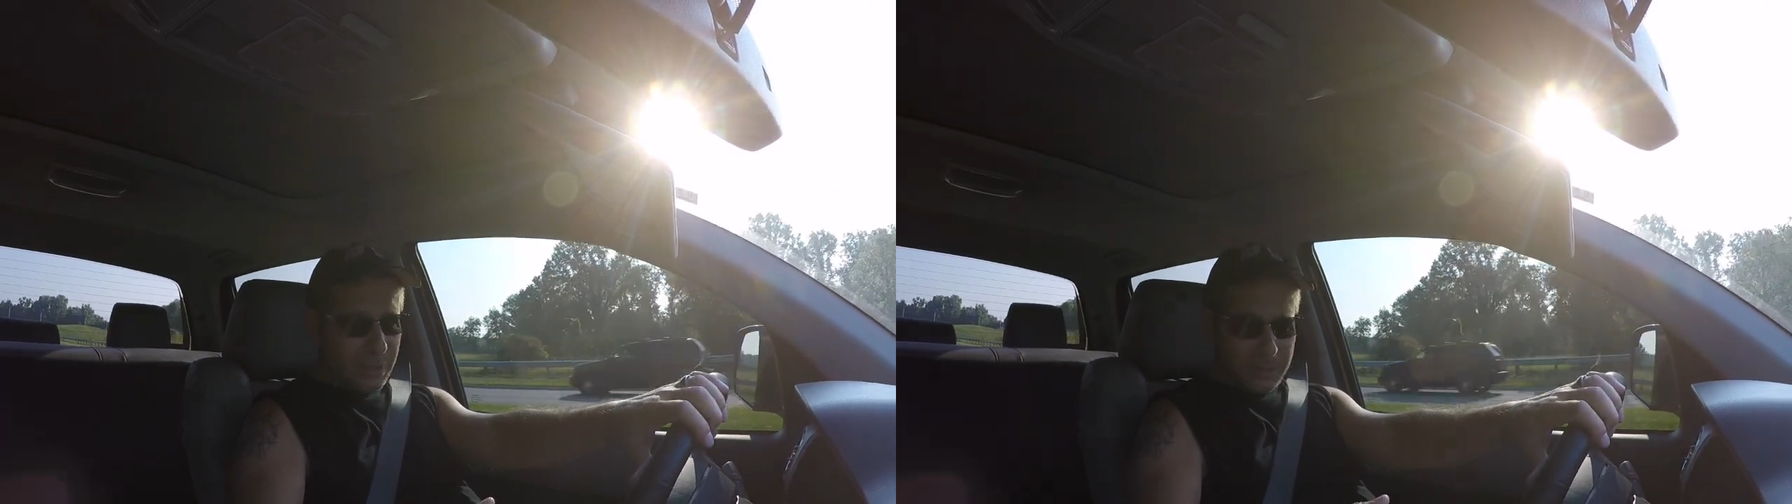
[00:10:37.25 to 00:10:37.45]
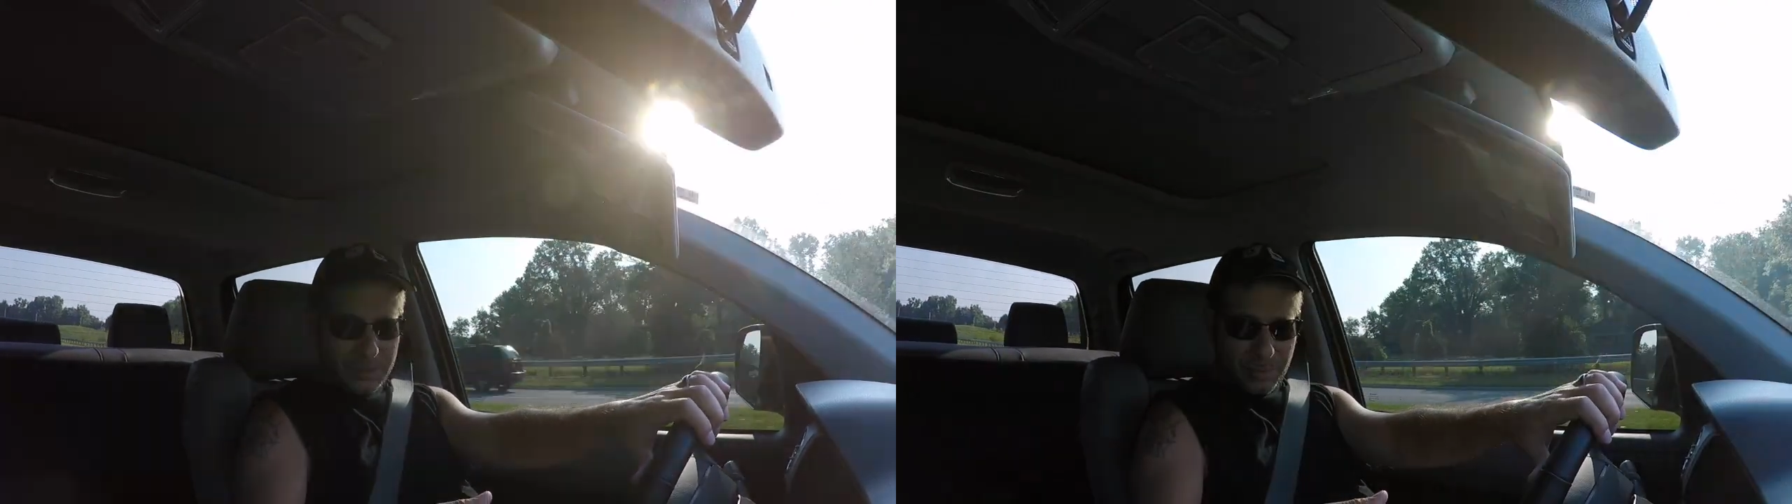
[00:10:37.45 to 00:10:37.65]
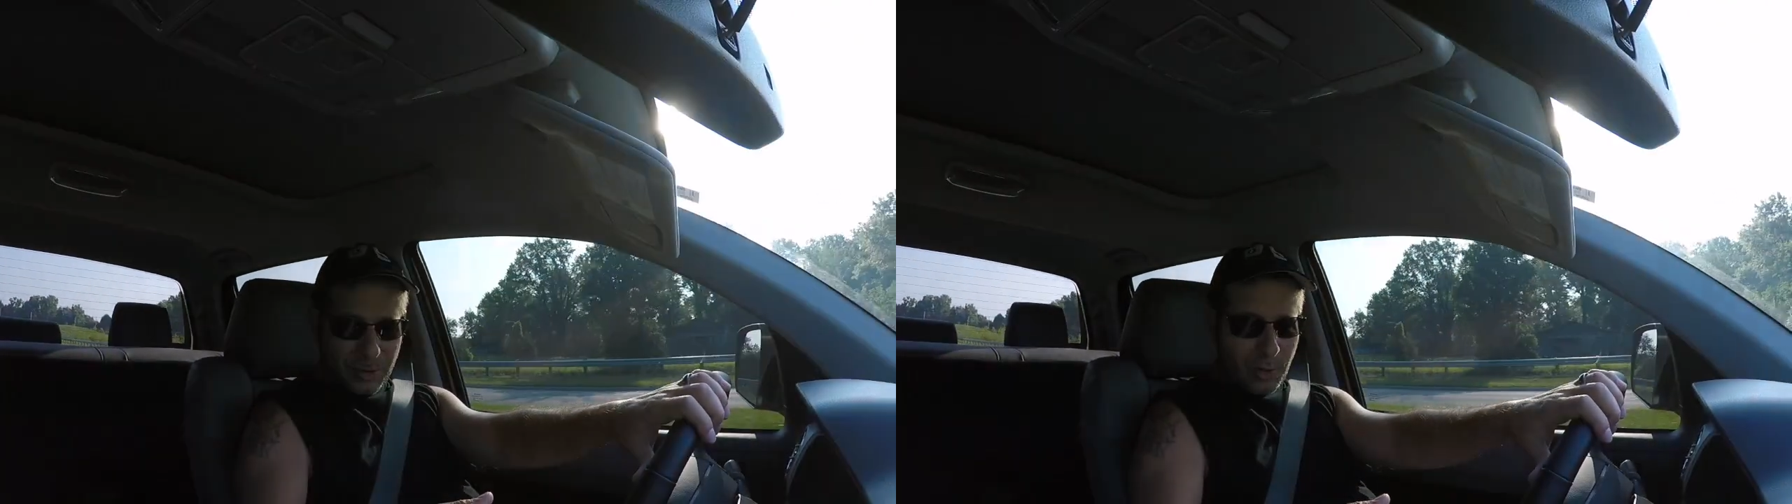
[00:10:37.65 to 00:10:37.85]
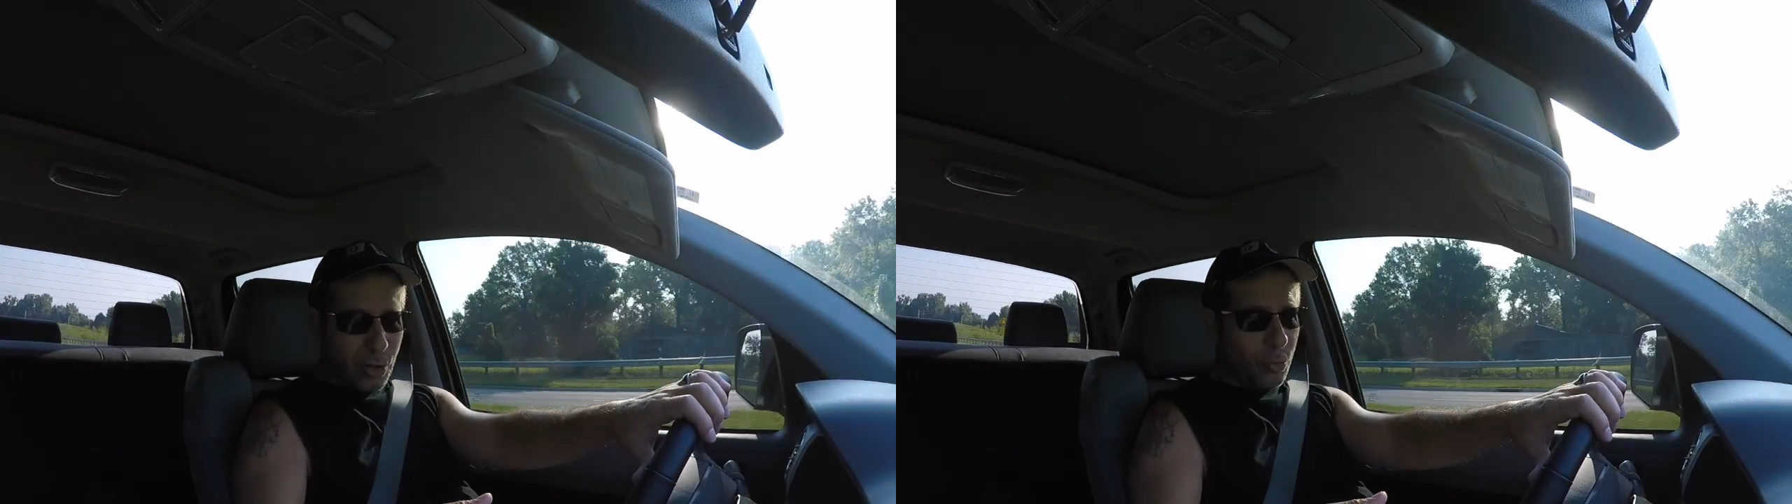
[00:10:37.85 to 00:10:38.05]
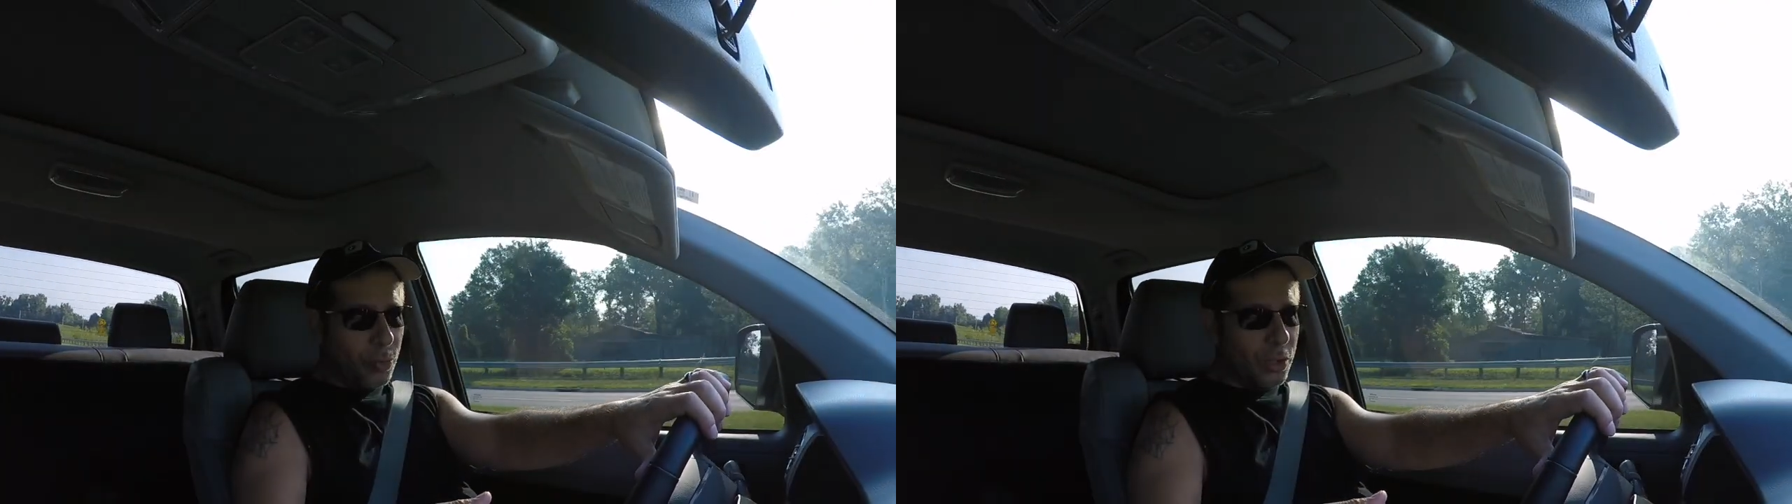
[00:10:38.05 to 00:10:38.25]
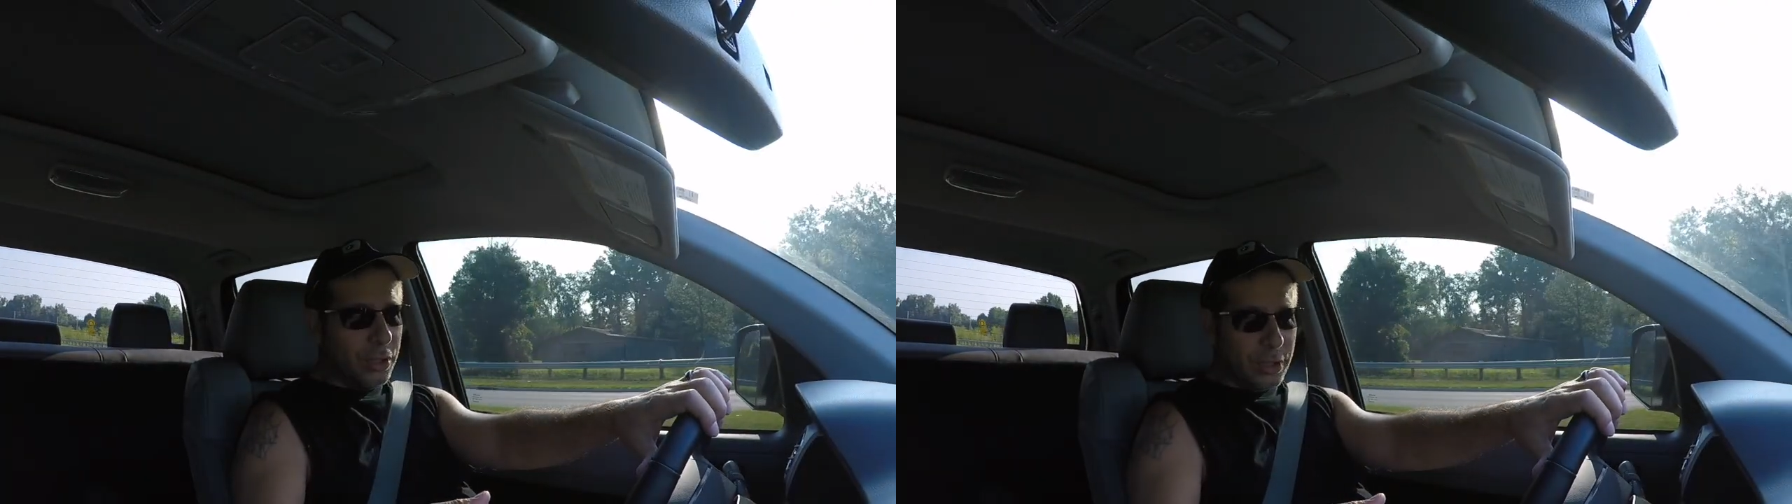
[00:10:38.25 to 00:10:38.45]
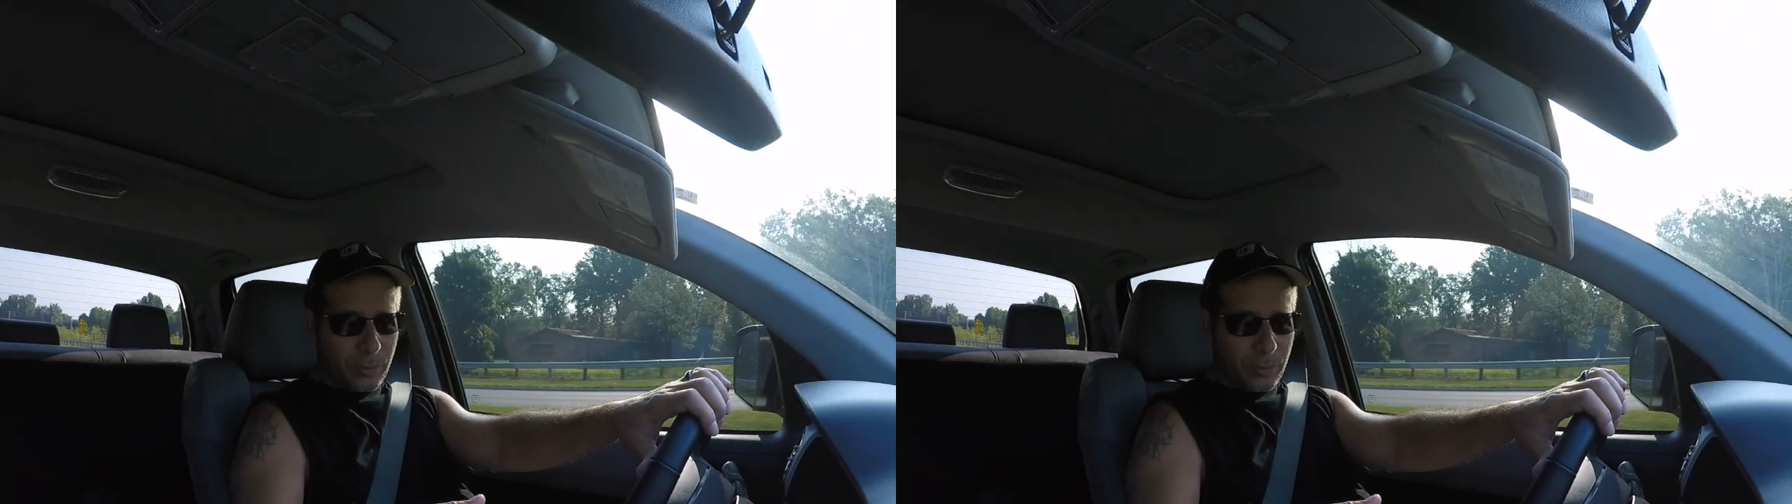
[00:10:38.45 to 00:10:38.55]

some chrome work